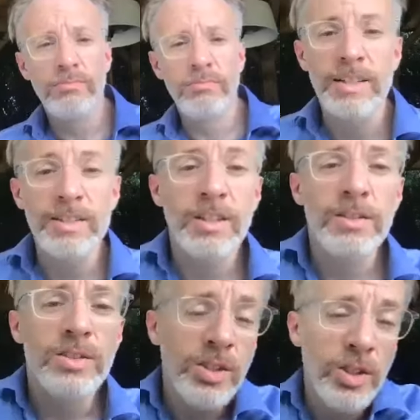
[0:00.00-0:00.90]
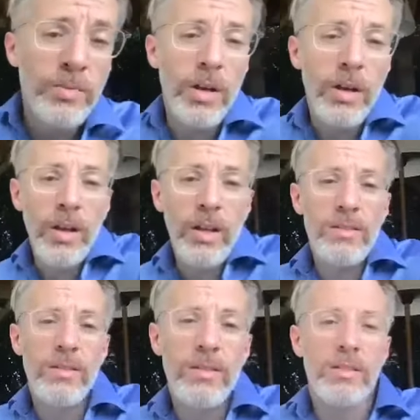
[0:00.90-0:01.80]
As a consumer,
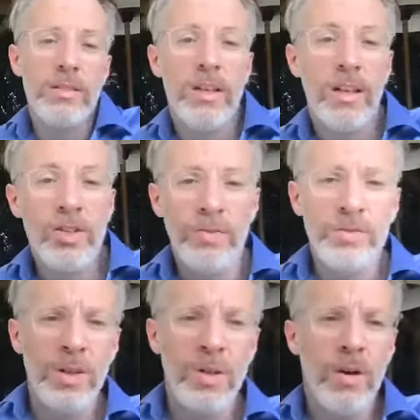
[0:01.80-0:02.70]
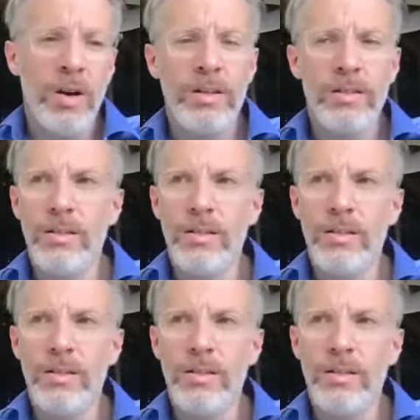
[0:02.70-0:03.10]
it's often quite